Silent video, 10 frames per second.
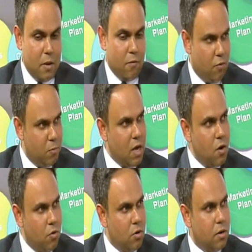From
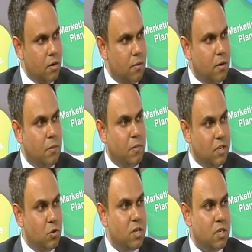now on,
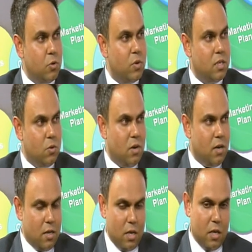by 2021,